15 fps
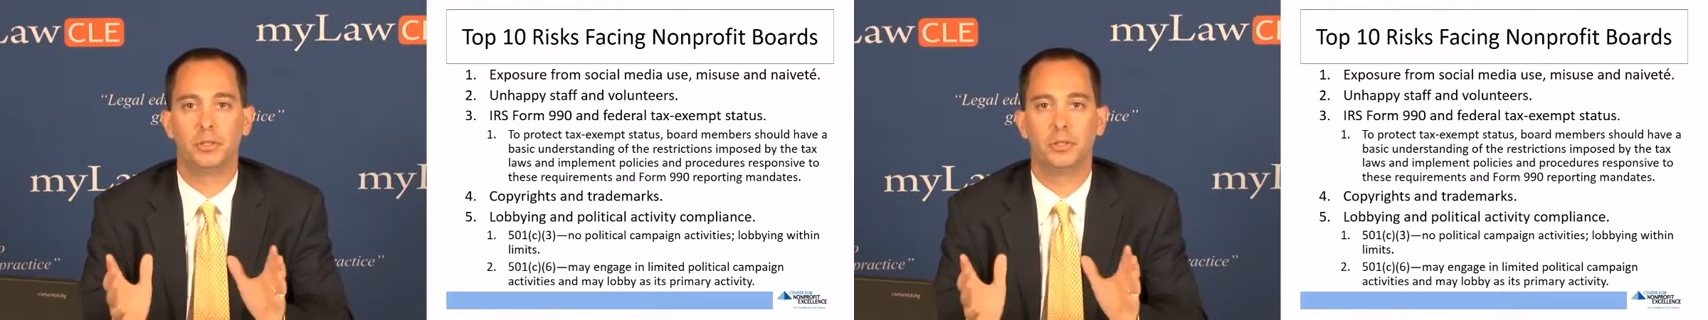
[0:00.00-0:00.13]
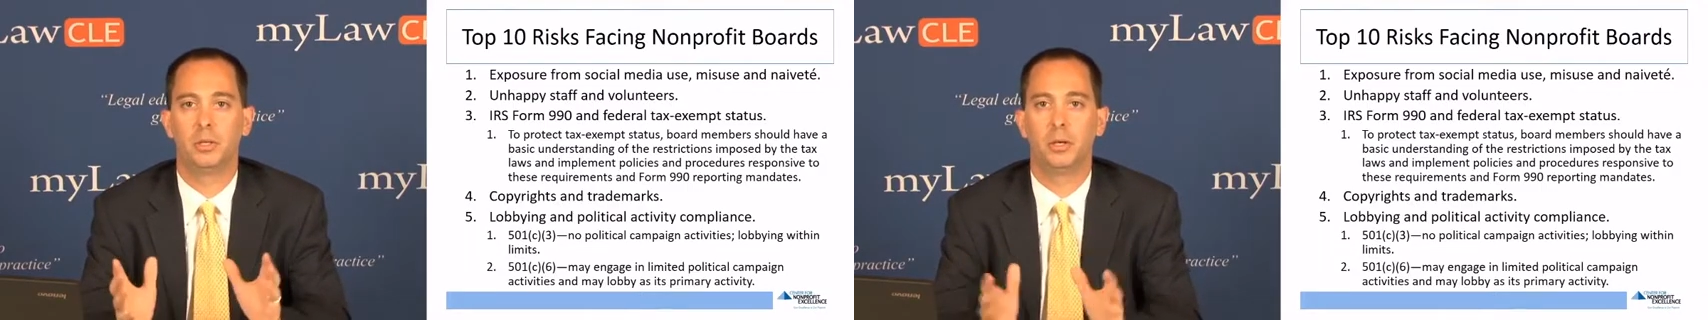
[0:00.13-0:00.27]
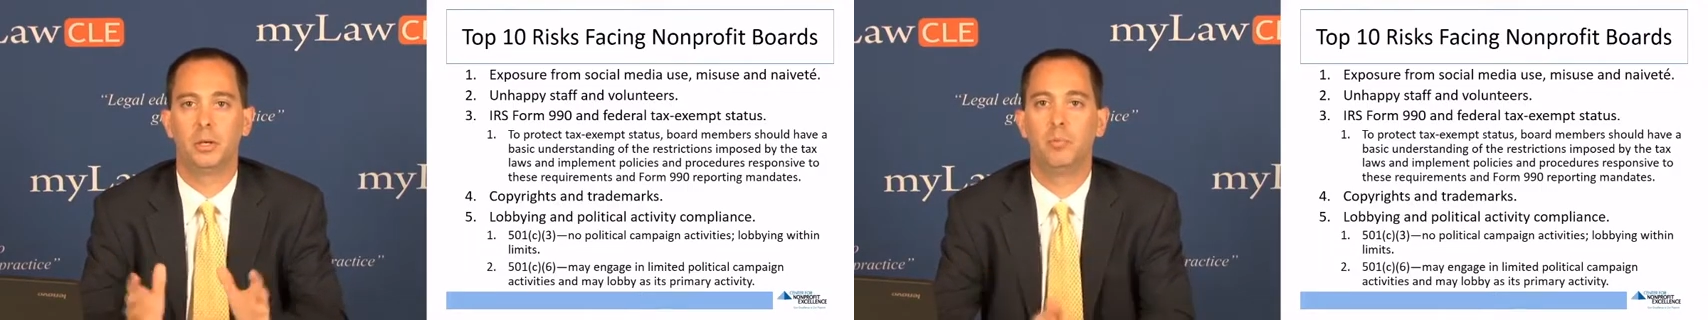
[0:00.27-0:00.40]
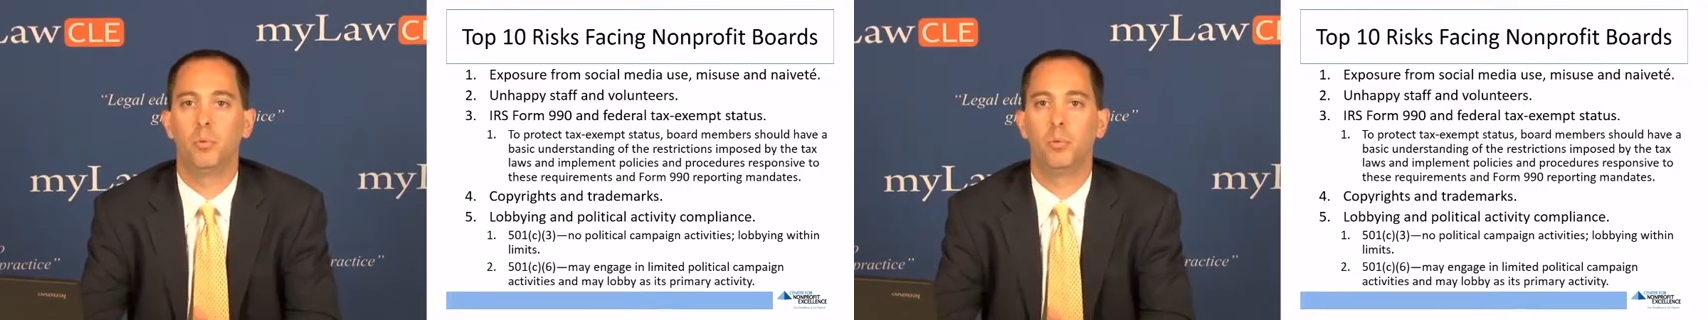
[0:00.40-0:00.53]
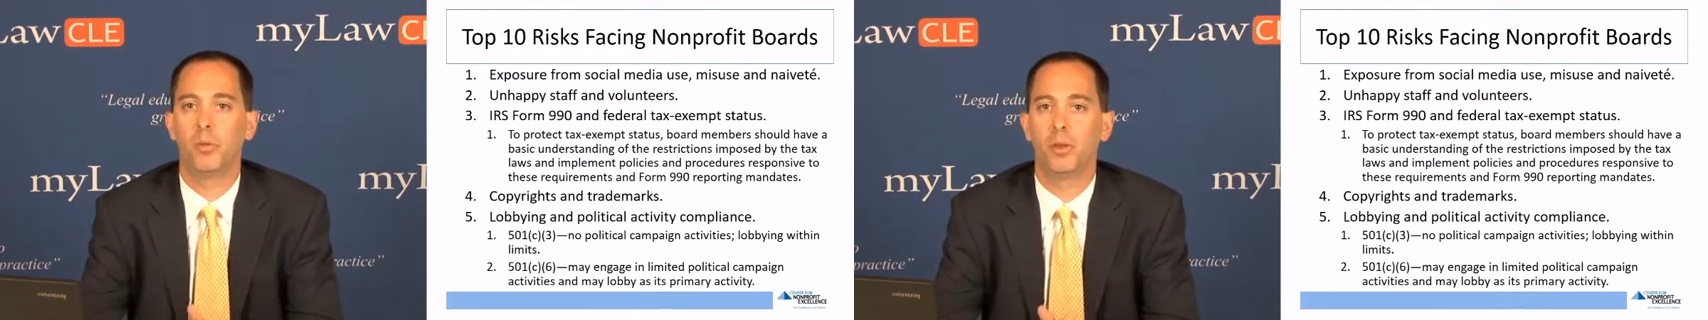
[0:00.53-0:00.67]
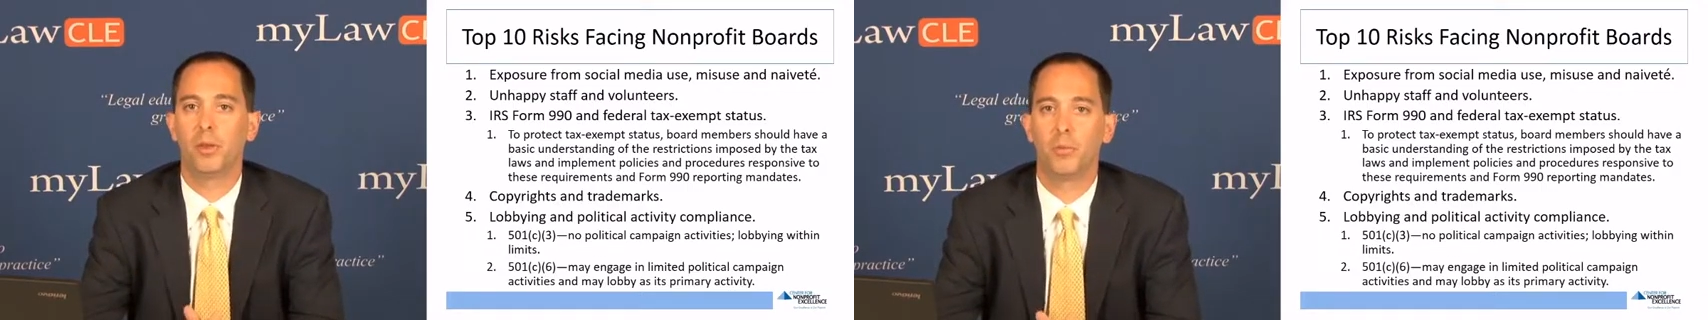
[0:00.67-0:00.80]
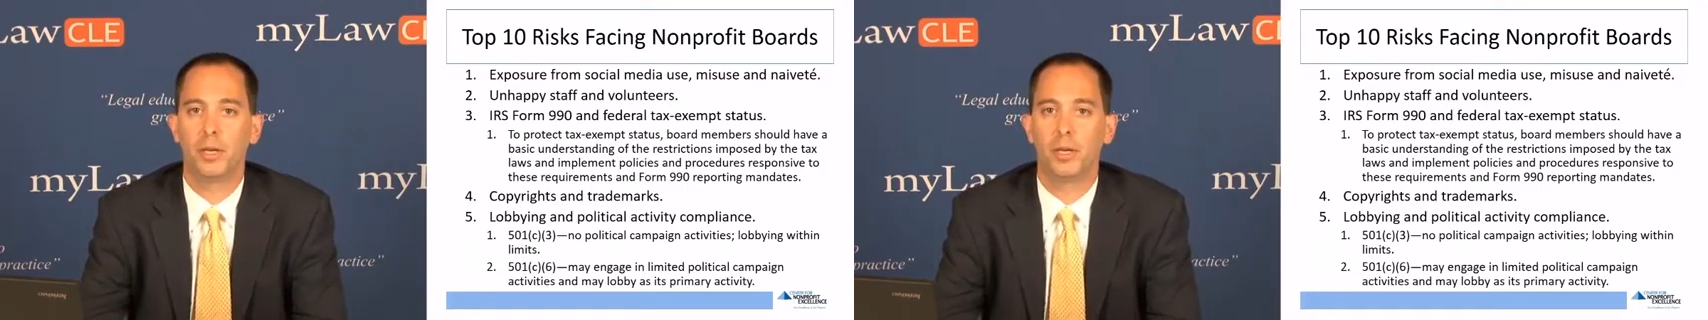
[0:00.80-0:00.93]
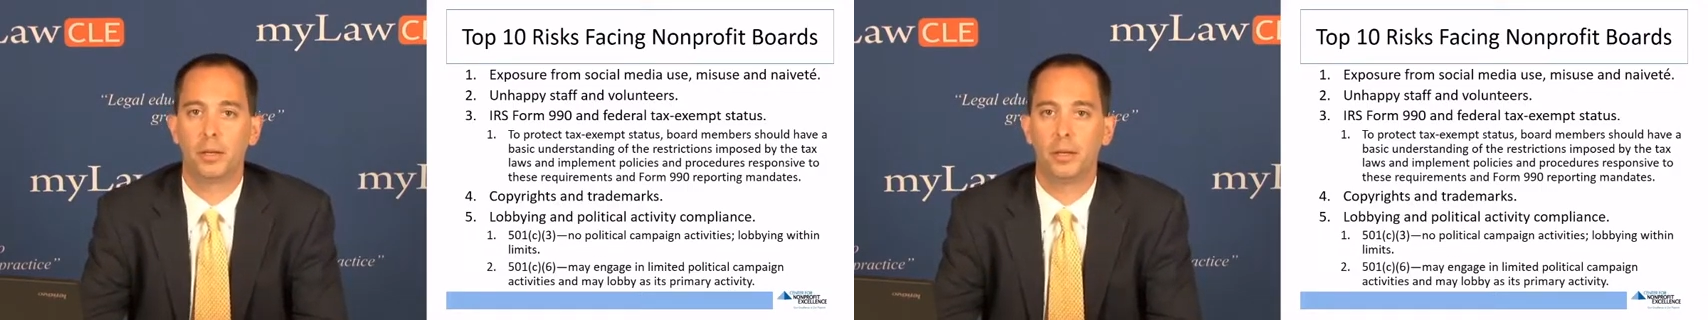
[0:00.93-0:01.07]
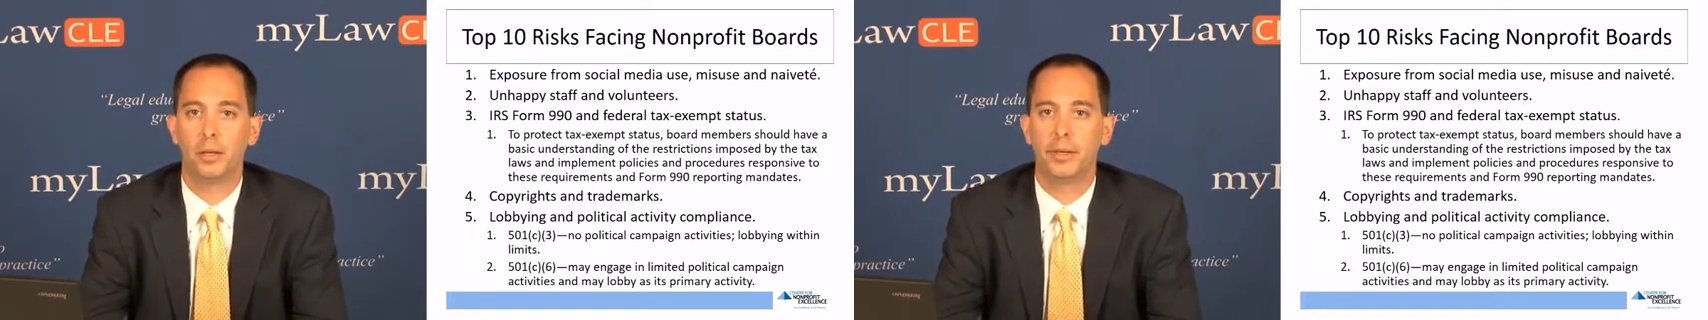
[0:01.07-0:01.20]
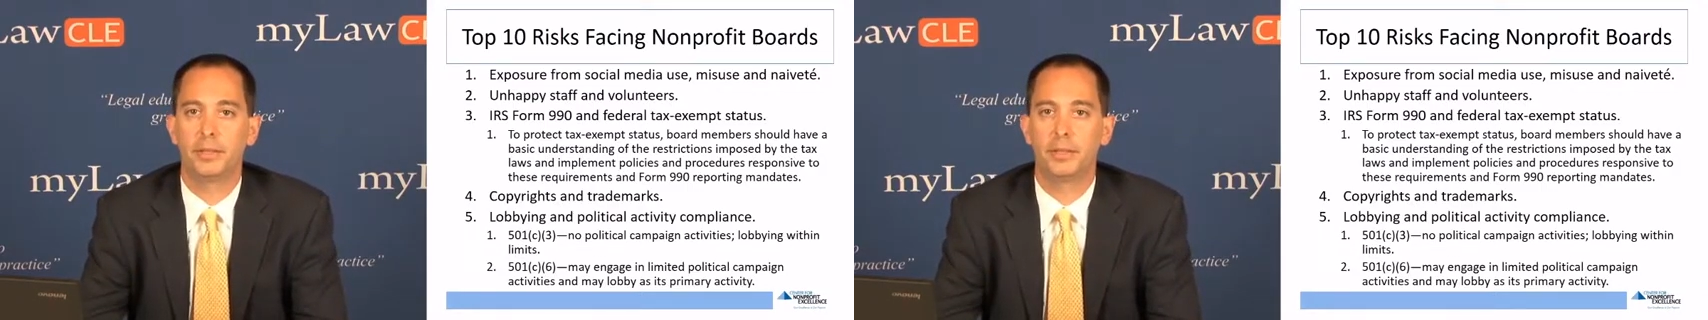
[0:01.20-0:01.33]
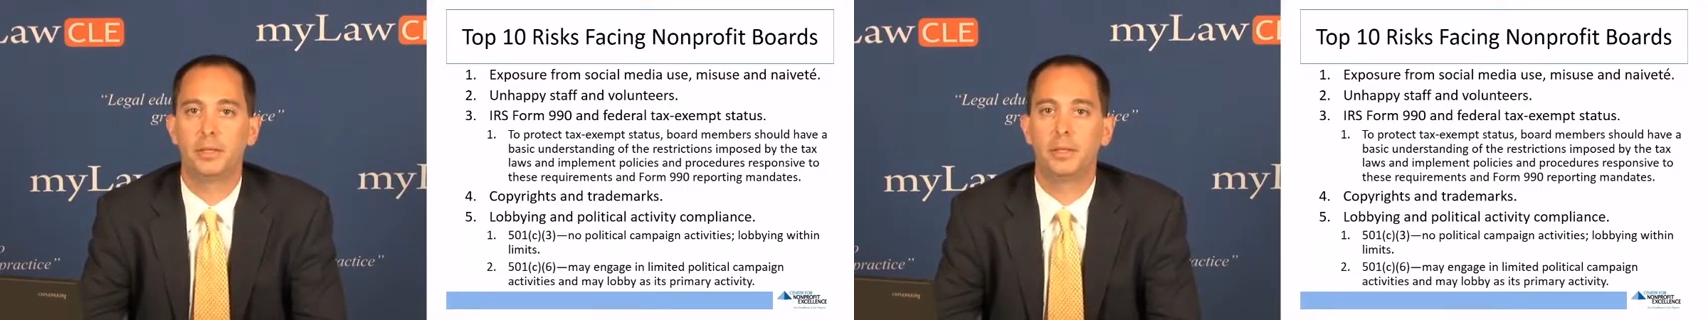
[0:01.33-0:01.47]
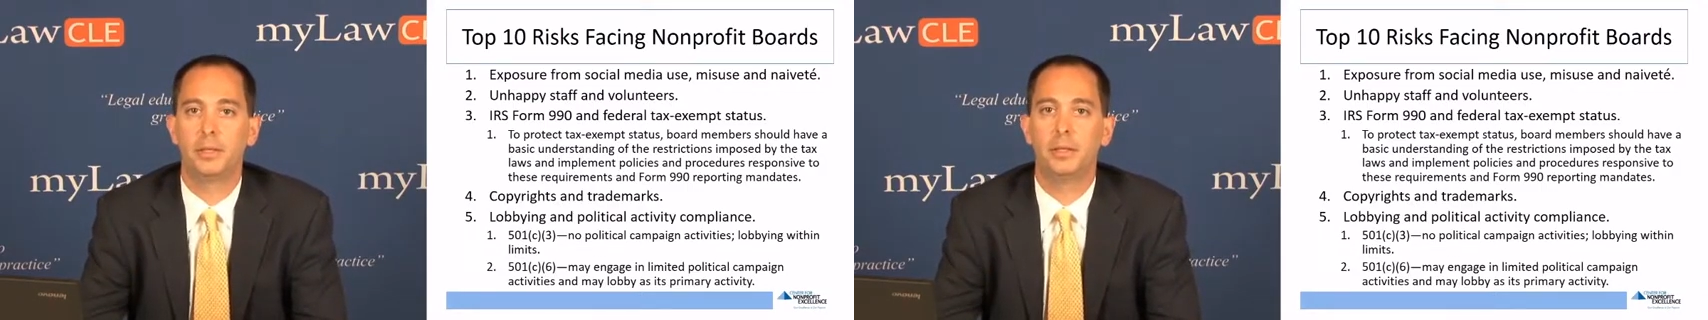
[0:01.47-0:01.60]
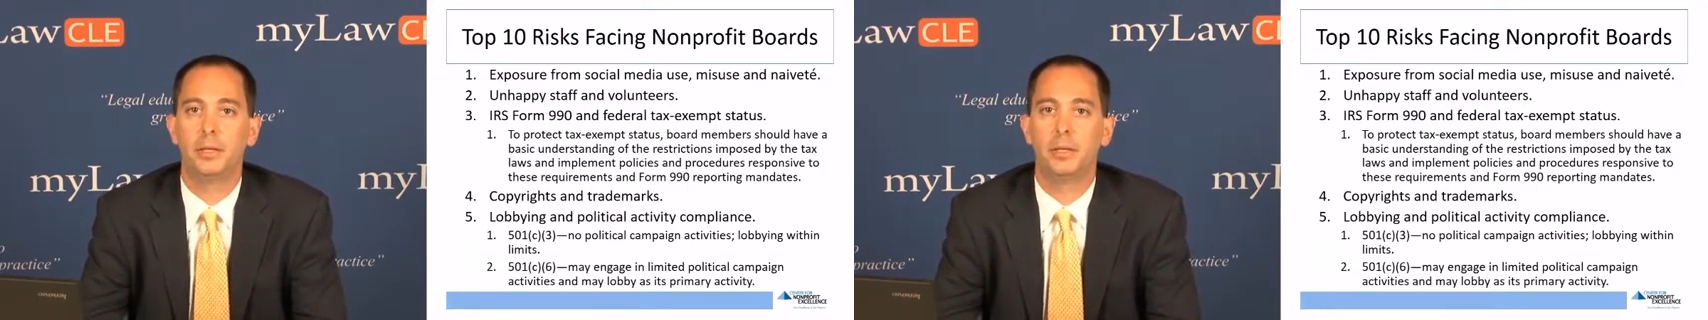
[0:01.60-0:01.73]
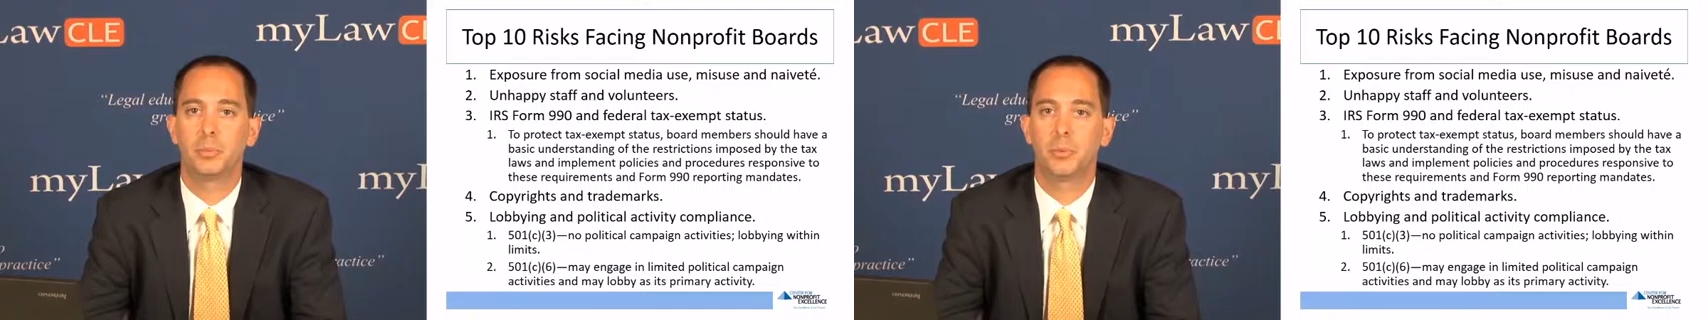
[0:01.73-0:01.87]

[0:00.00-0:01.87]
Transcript: there's more than we can list